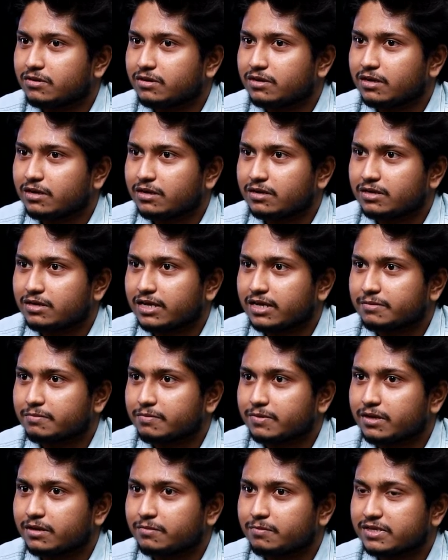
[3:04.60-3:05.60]
uh, like
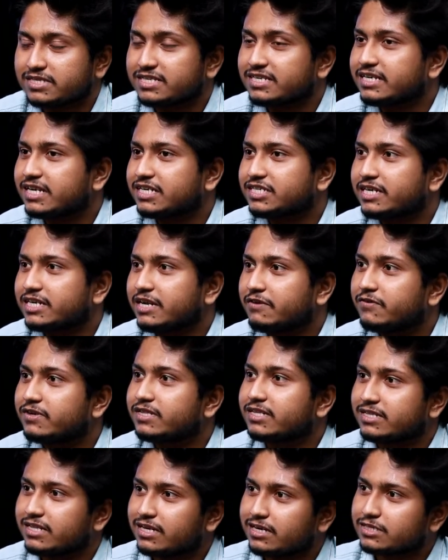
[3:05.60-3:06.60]
uh, presentation,
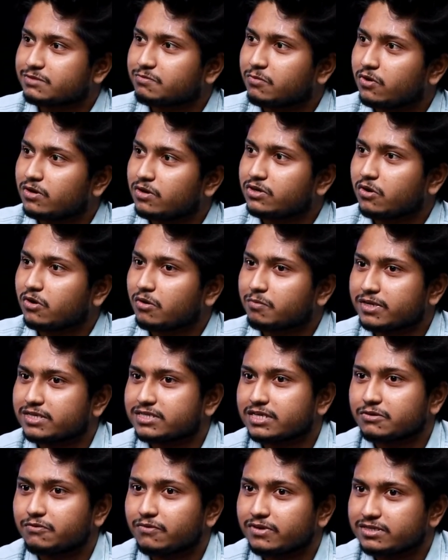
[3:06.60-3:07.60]
everything. There are small topics
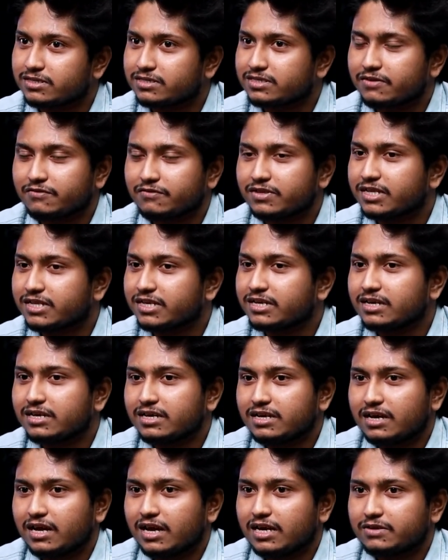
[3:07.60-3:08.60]
and quizzes, everything,
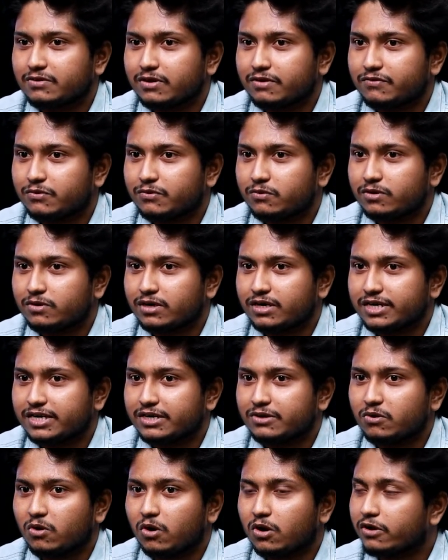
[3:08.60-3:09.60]
and you have to
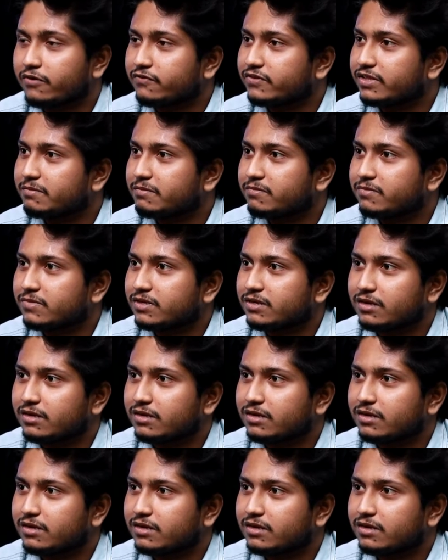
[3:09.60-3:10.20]
continue all of them.